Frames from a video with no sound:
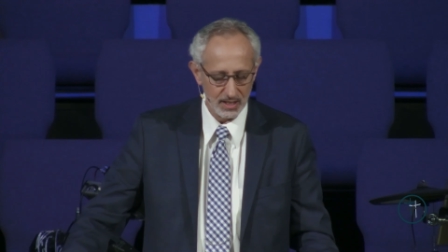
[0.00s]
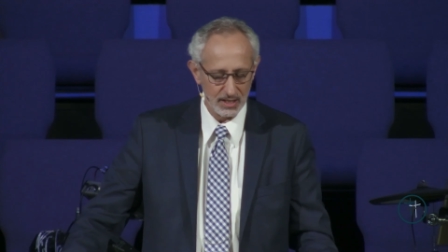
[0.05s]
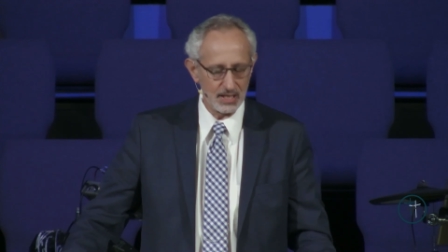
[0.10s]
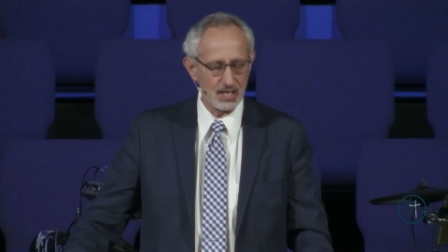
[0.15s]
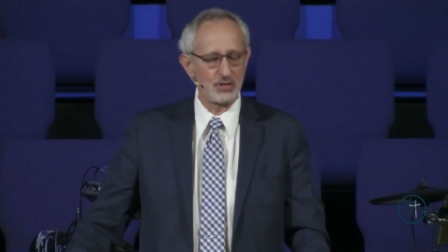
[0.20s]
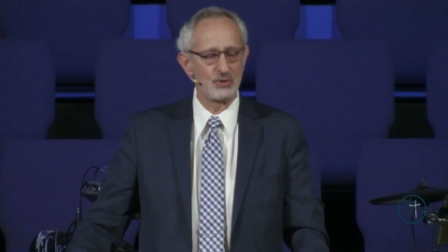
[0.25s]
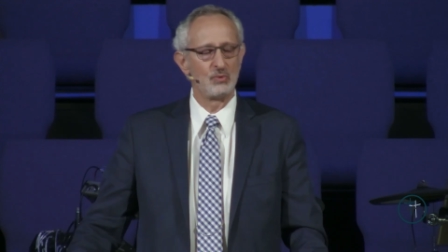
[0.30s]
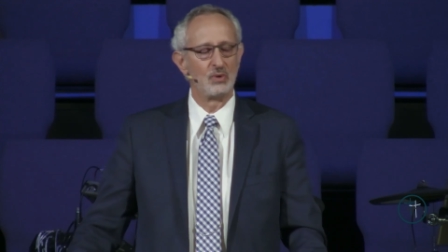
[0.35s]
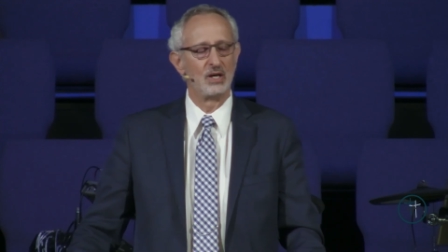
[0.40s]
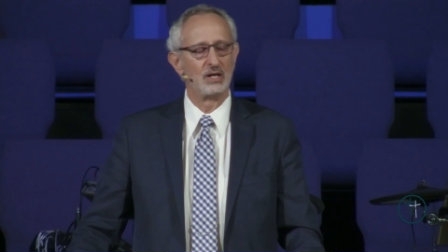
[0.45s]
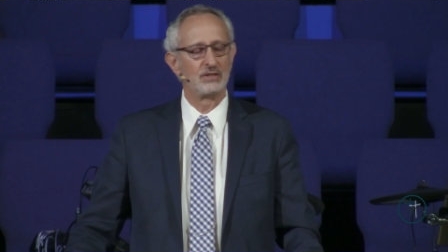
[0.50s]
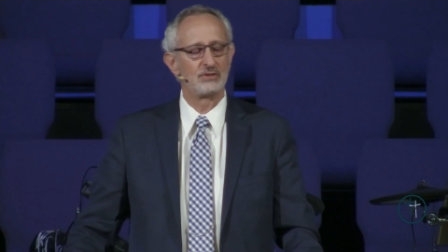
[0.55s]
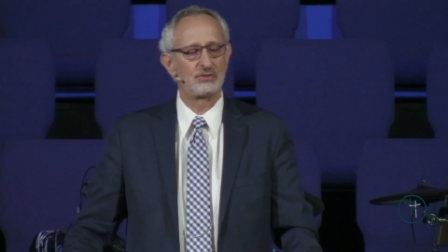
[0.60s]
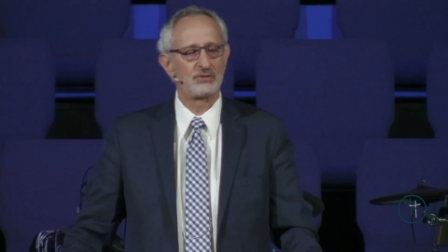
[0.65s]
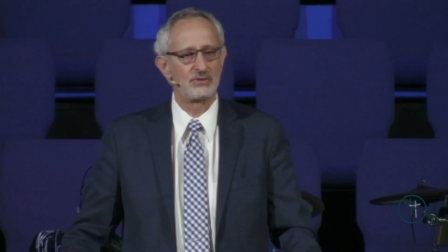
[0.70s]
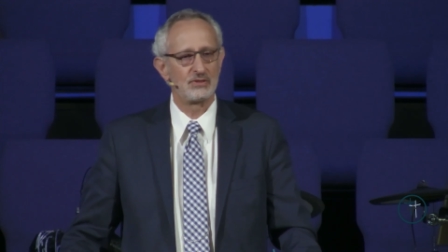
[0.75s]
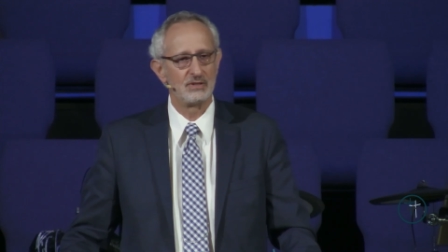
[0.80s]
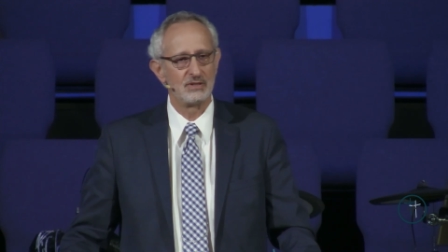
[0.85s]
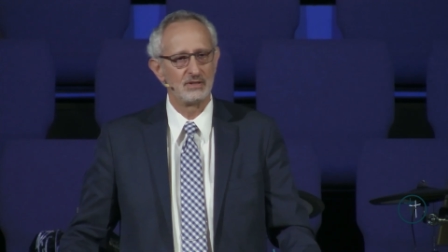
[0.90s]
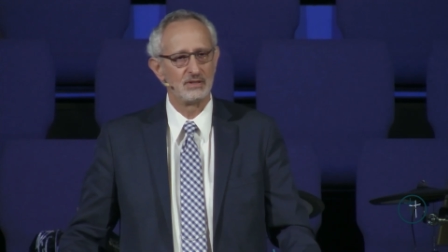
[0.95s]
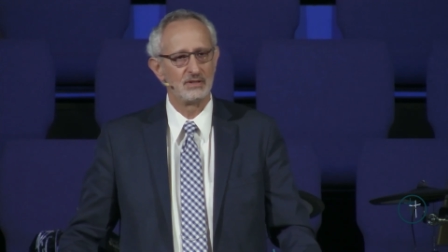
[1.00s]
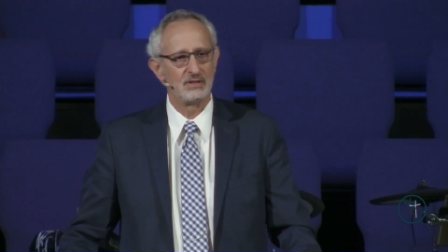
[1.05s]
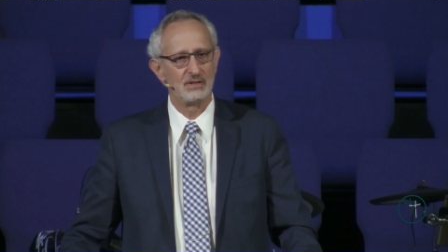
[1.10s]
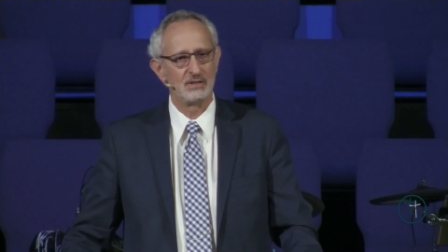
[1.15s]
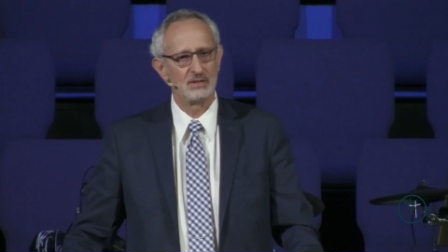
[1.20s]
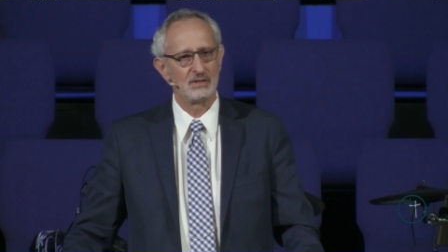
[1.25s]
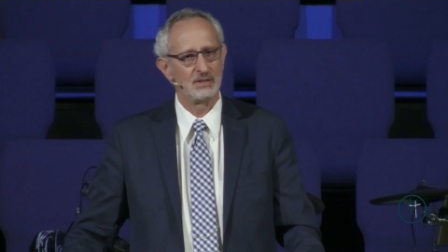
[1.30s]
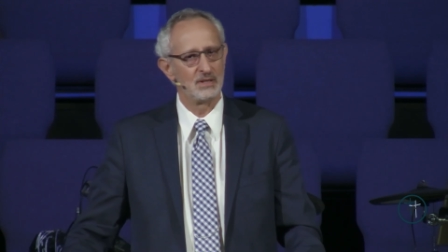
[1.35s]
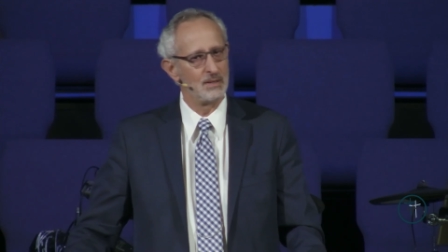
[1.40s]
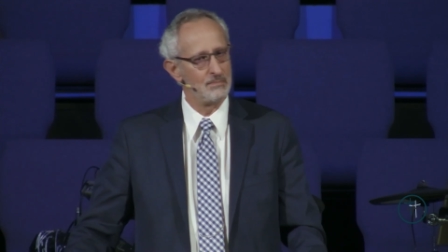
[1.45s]
In other words,
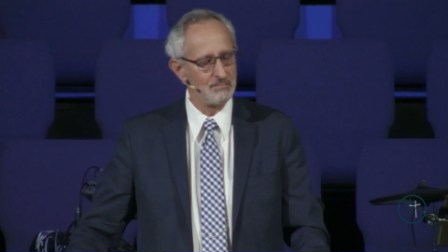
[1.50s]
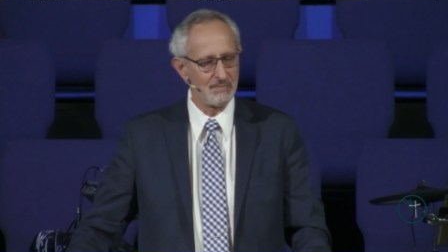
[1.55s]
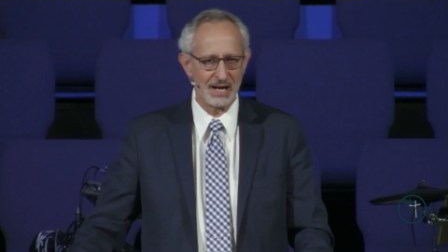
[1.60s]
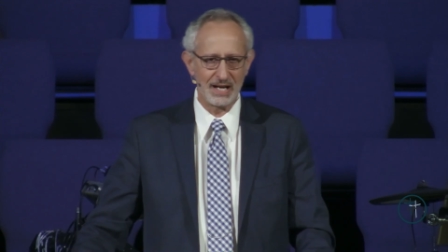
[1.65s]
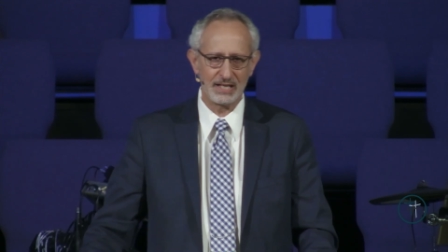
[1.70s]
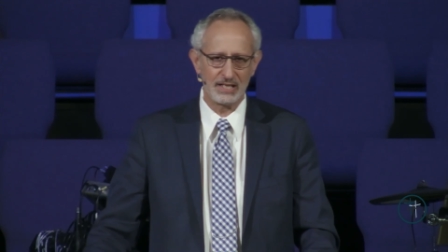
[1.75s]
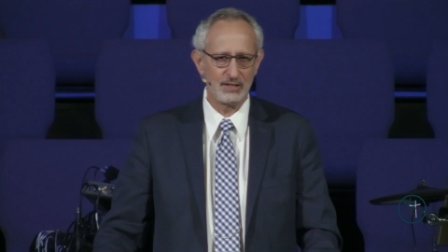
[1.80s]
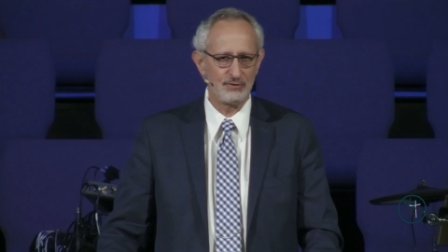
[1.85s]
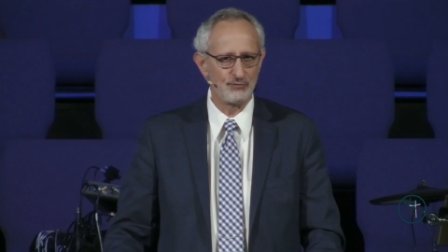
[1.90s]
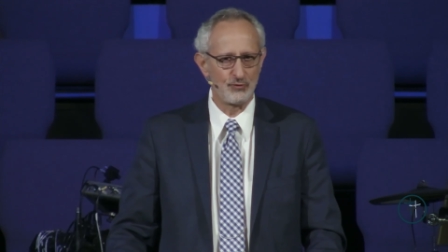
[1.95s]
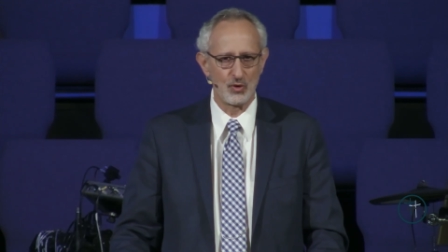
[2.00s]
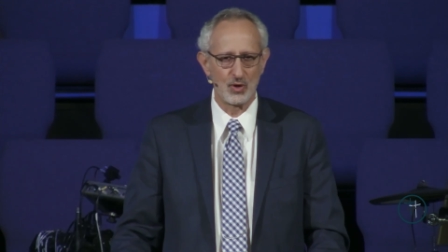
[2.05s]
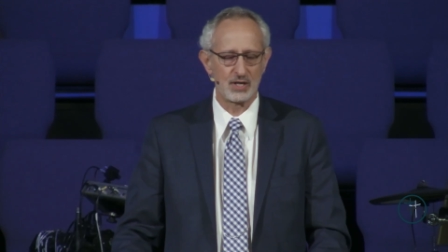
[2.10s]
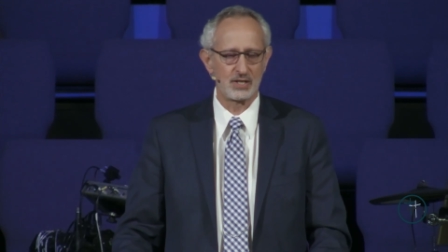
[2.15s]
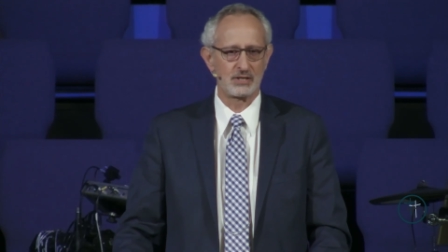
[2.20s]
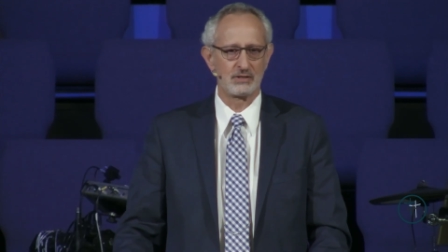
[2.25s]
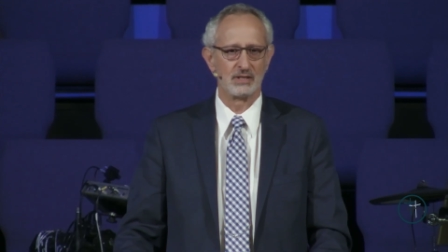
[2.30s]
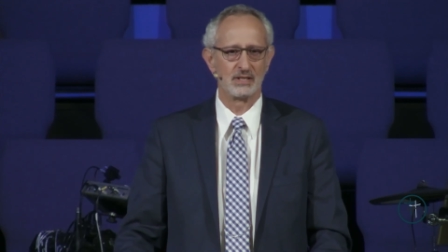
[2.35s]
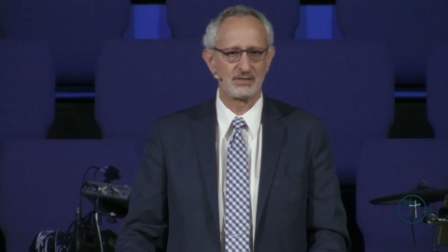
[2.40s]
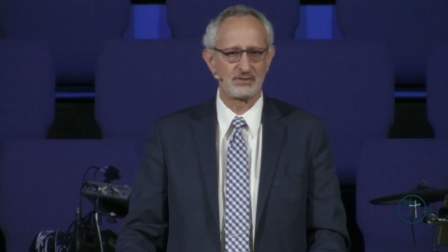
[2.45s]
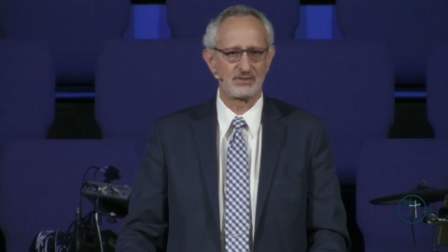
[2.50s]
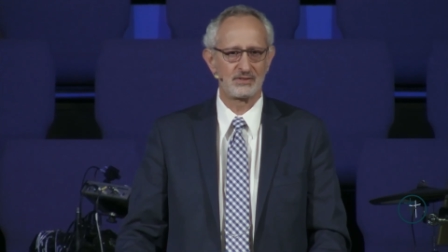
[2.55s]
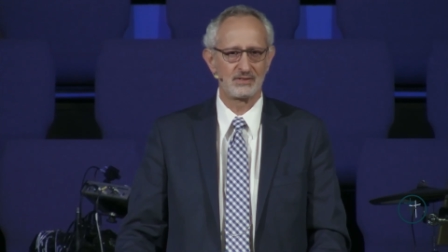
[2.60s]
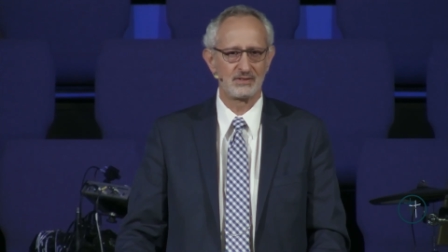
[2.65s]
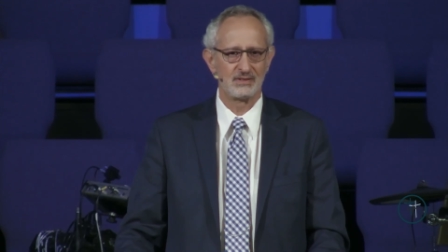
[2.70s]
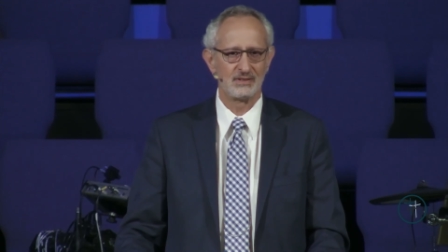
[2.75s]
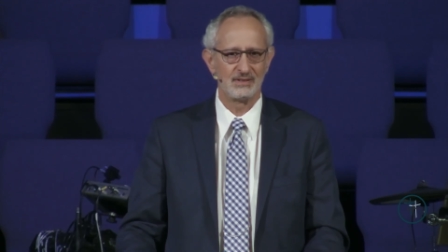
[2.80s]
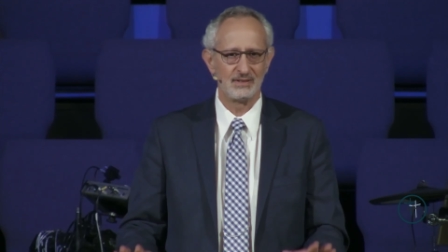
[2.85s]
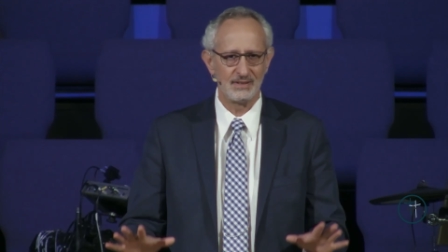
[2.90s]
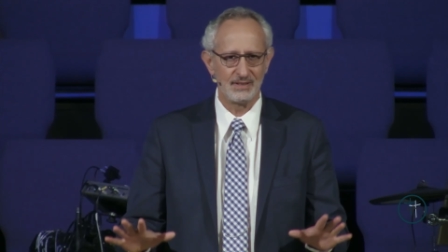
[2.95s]
a mighty
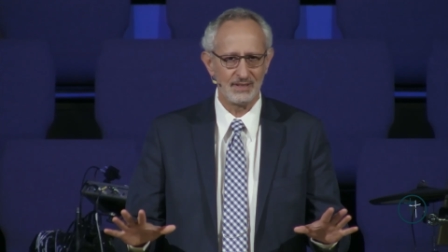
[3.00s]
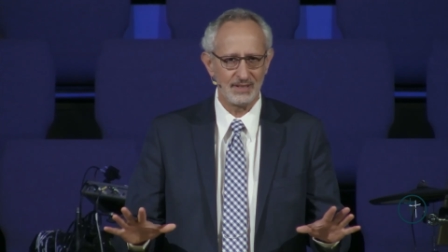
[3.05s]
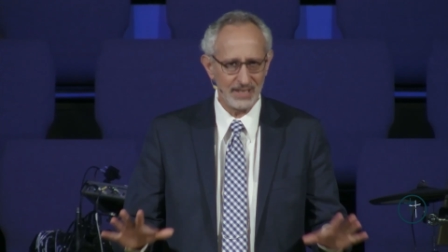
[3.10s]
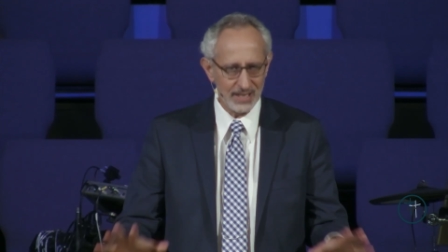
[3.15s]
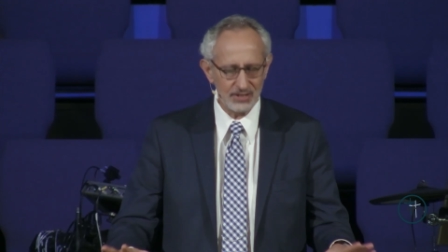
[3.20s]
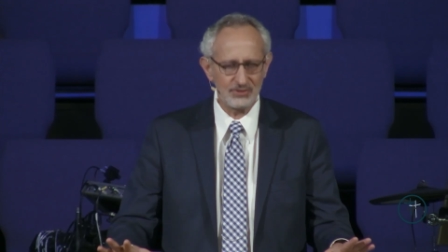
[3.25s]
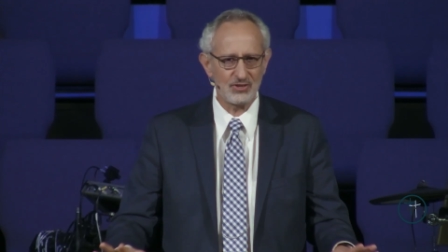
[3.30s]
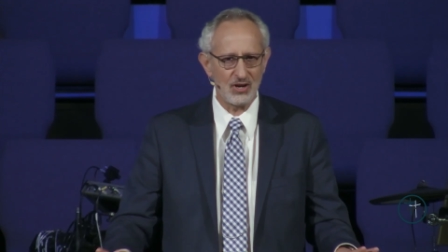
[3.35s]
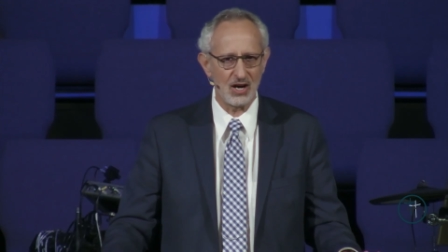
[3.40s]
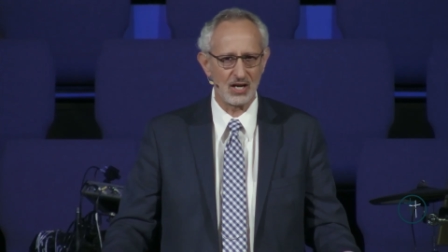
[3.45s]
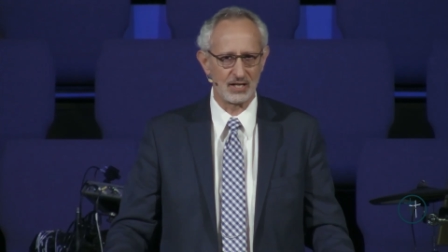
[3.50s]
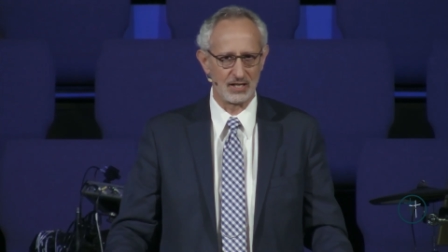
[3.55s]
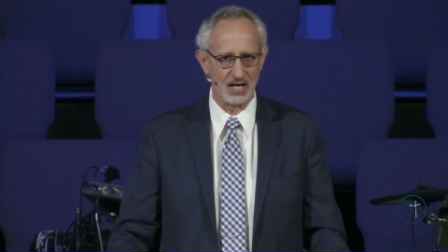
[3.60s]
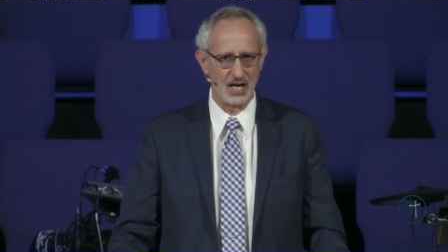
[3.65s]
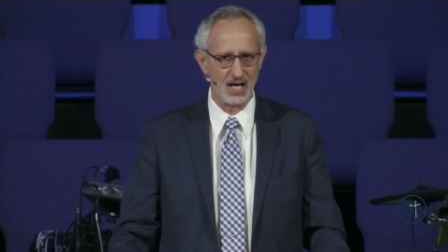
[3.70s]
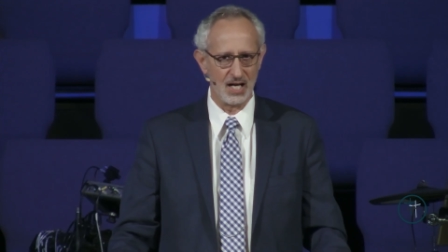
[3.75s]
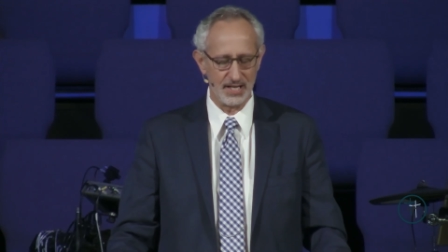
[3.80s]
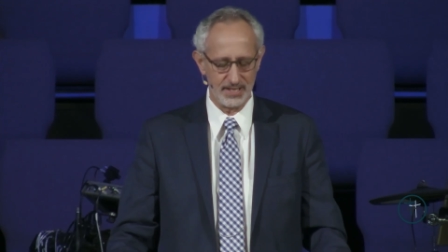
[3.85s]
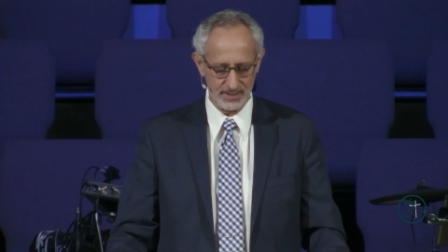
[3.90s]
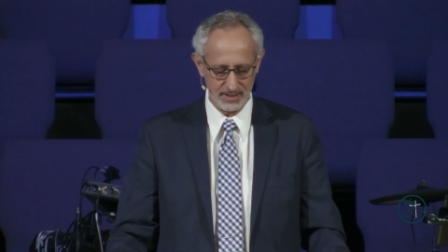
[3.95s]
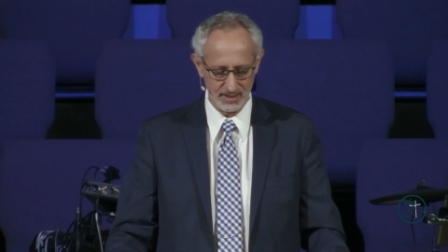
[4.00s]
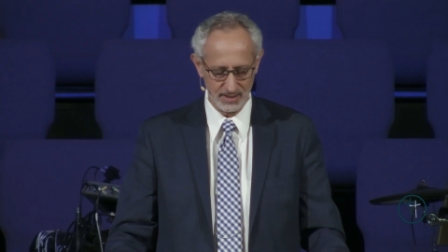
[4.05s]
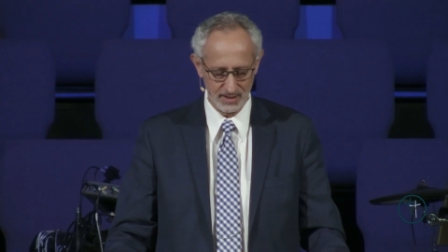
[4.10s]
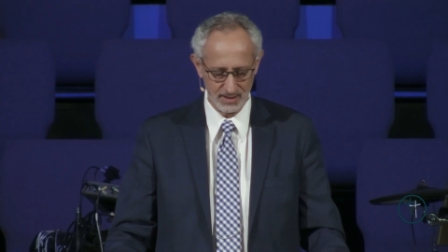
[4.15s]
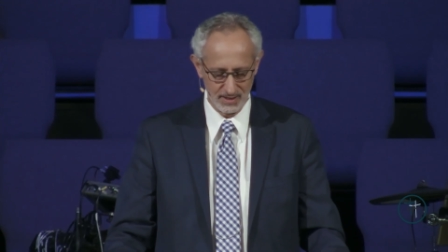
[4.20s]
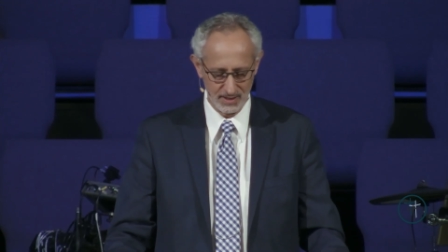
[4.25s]
fortress is our God.